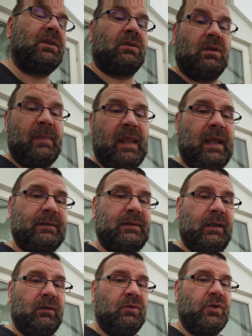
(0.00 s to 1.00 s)
this is going to be the last
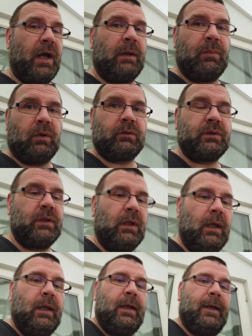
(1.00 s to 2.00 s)
thing on tripods.
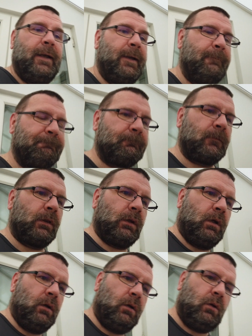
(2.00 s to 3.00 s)

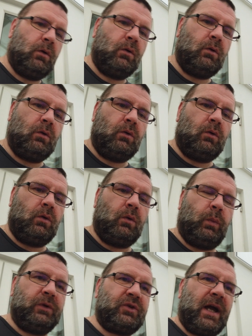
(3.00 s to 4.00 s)

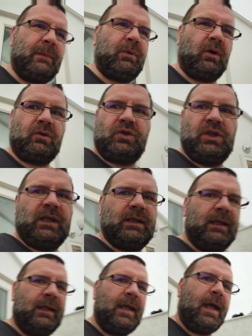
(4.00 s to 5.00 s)
With tripods you can